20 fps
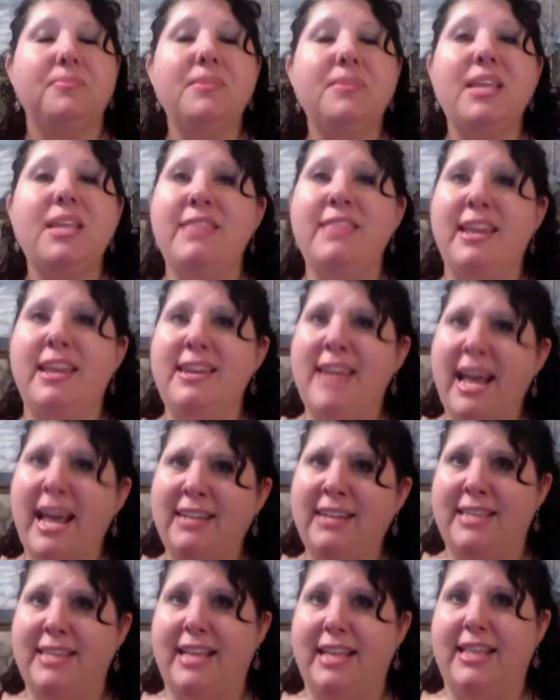The next
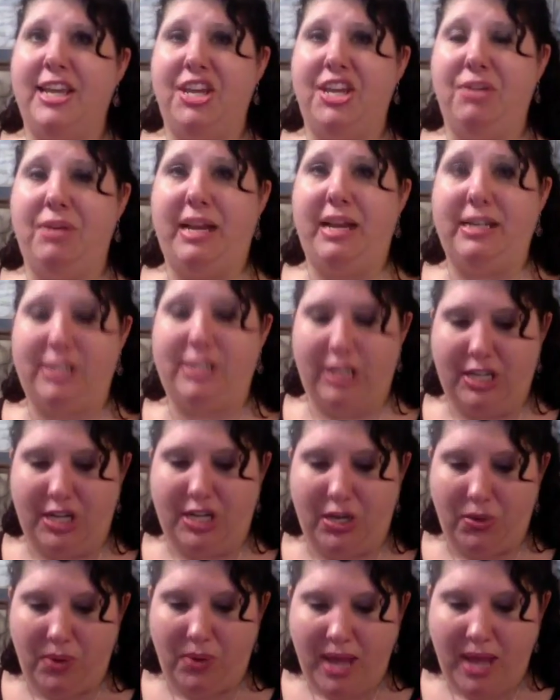thing that you need to
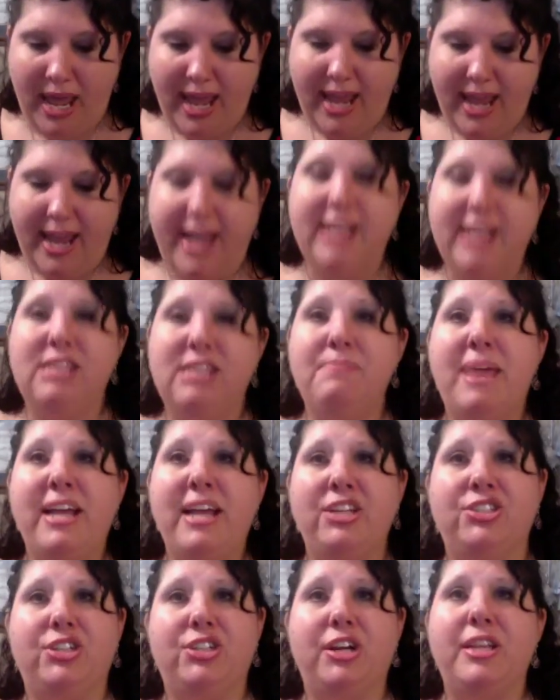do is make
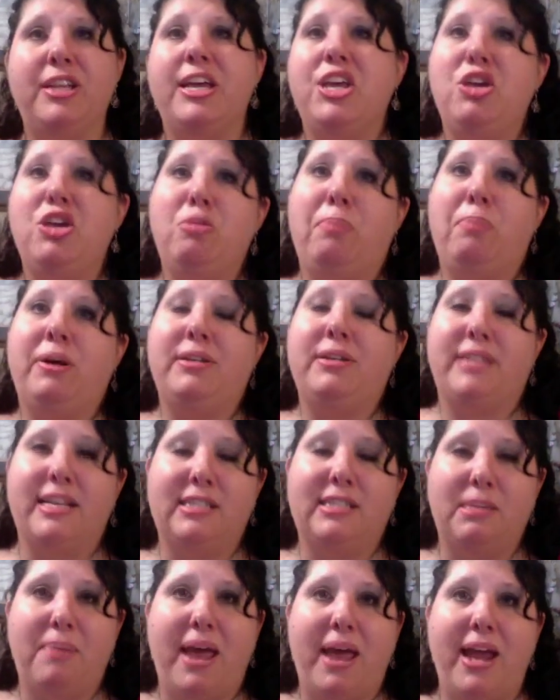sure that you
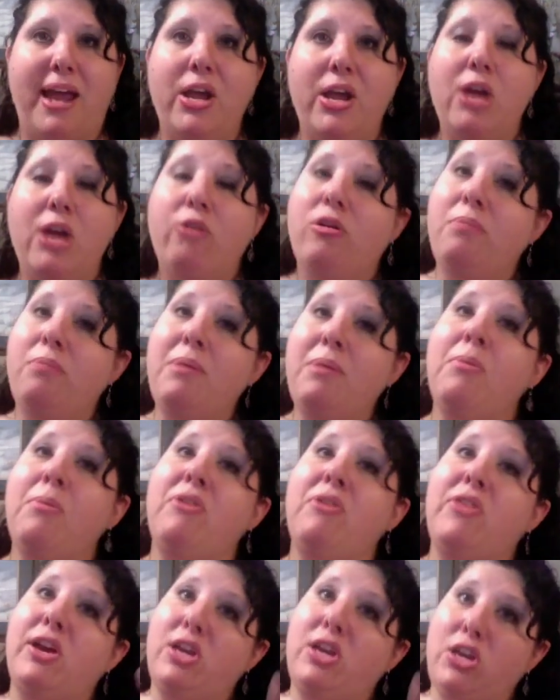participate. Remember
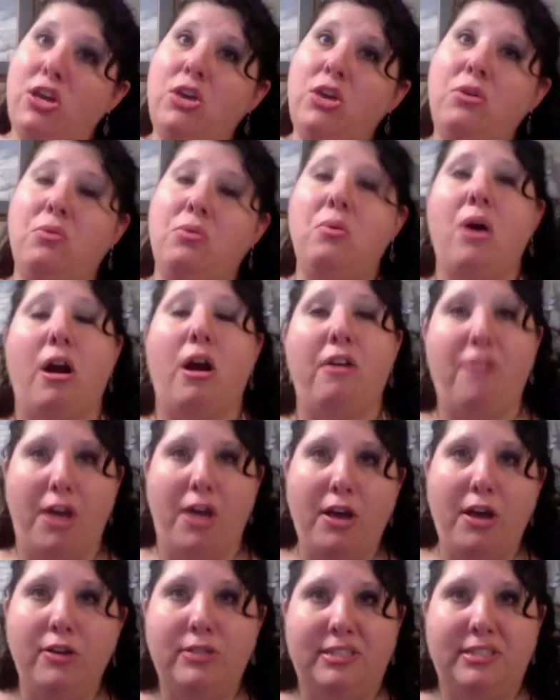that you are the
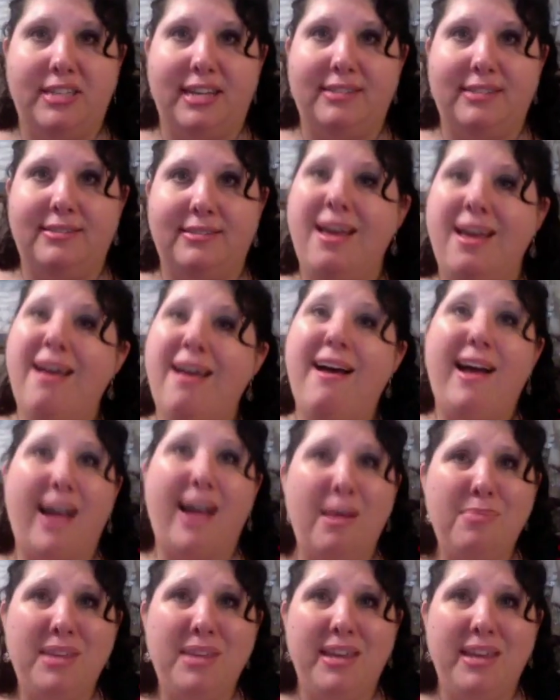hostess.
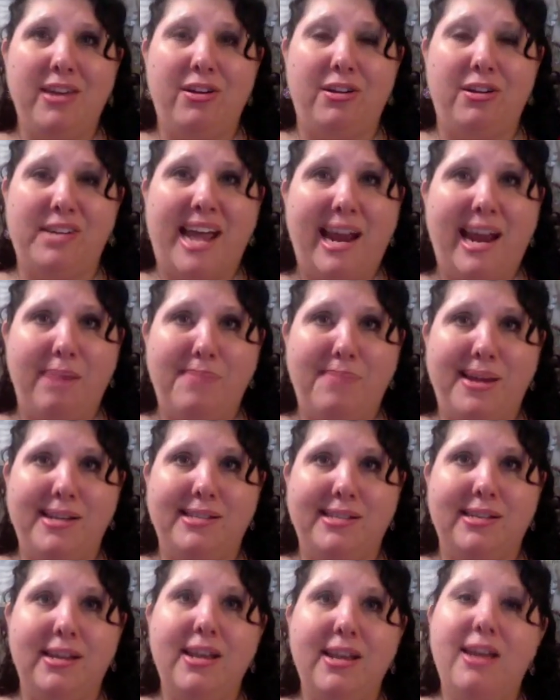I'm the
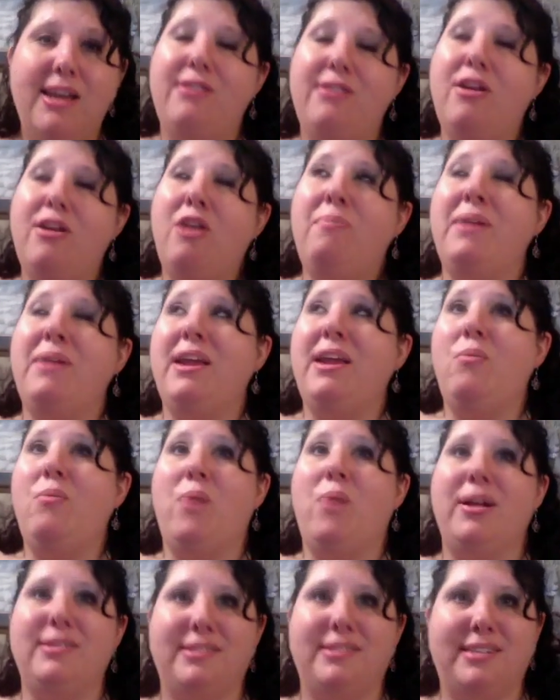entertainment. Nobody
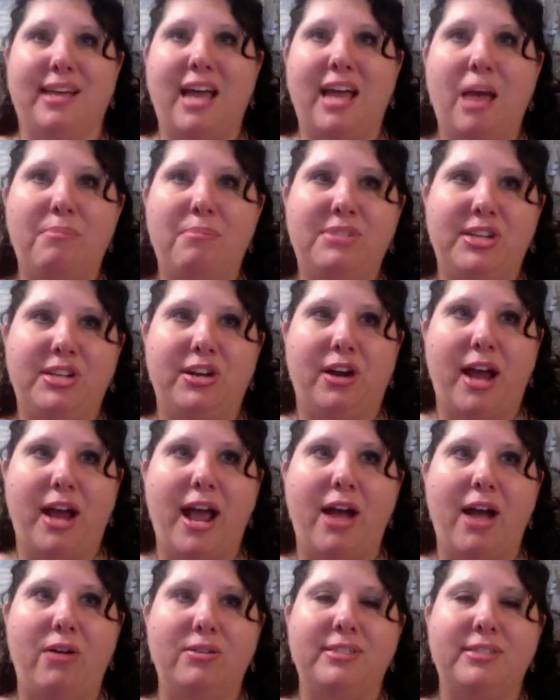wants to come to your
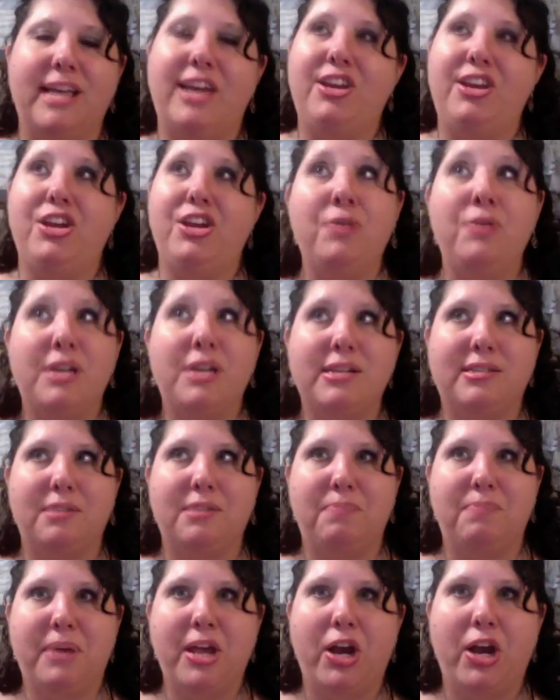house and you
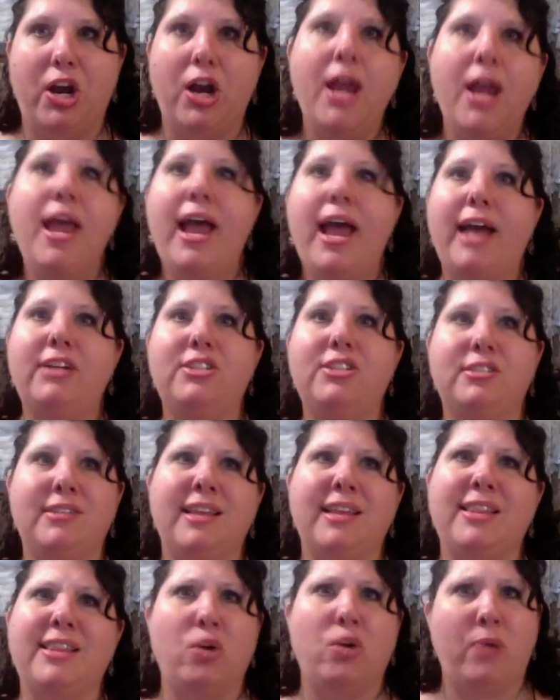disappear and just
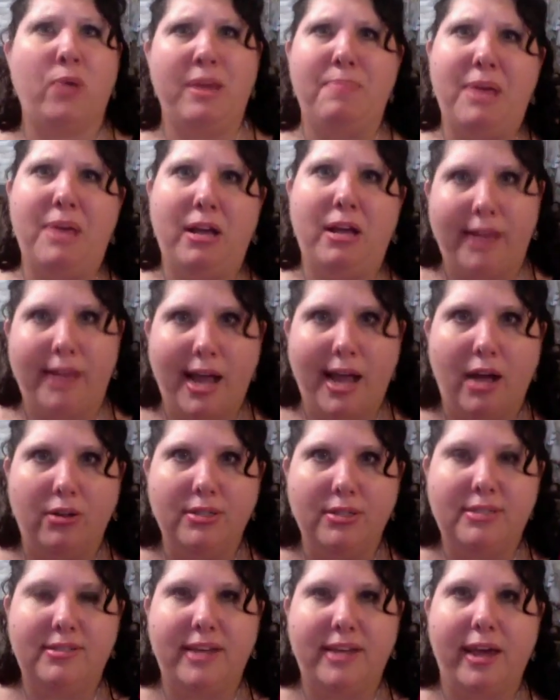let the creepy clown
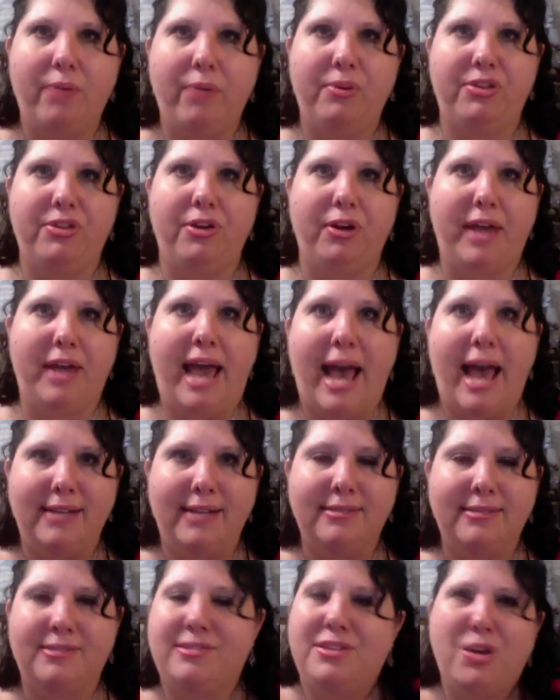stay with your
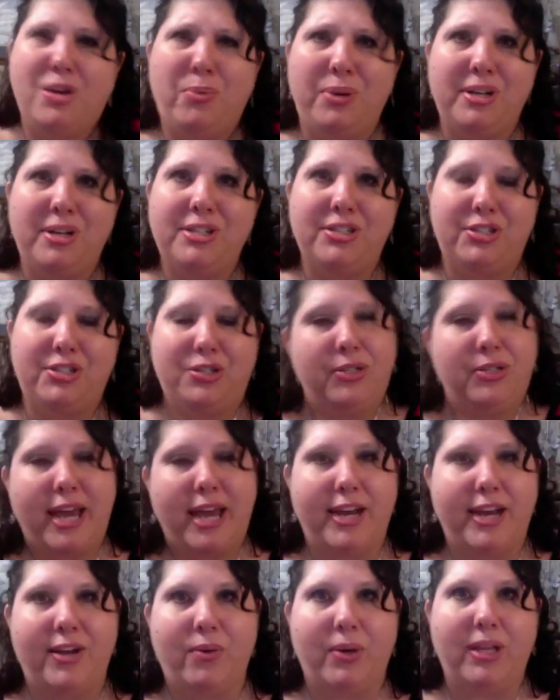guests. You wouldn't do that
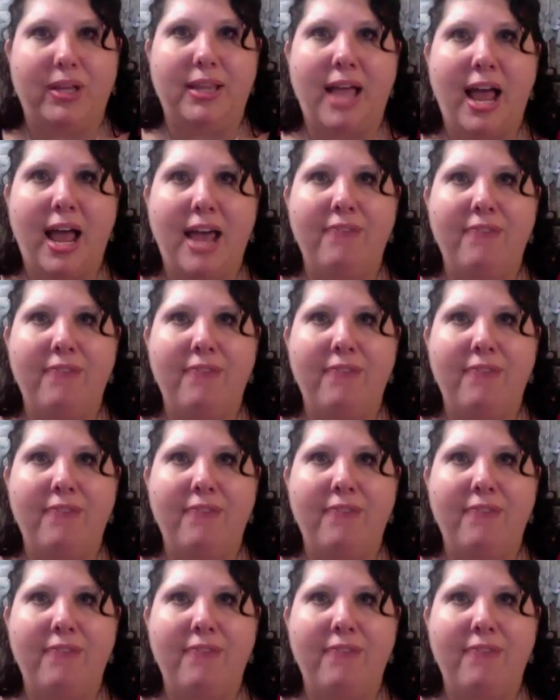in real life.